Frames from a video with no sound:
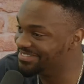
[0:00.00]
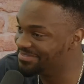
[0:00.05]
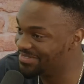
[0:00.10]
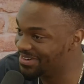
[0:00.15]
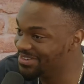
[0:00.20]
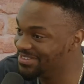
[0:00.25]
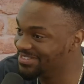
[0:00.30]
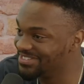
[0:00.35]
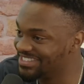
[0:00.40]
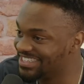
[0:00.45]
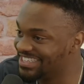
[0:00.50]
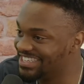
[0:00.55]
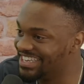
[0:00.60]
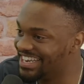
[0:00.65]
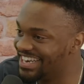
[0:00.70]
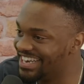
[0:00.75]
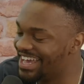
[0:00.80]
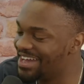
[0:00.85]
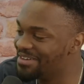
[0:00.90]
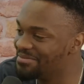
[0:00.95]
You both say
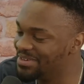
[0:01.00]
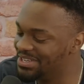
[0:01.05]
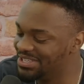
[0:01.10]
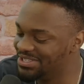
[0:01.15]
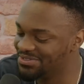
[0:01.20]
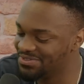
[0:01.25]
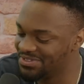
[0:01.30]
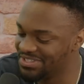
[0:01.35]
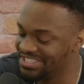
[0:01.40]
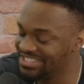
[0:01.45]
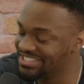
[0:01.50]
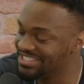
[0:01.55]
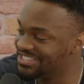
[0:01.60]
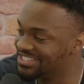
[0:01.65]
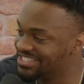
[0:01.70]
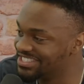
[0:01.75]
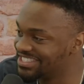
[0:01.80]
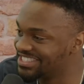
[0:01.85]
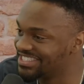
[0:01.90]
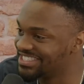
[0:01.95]
it. And how many do you think he's
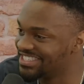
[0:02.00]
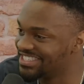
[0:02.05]
lost?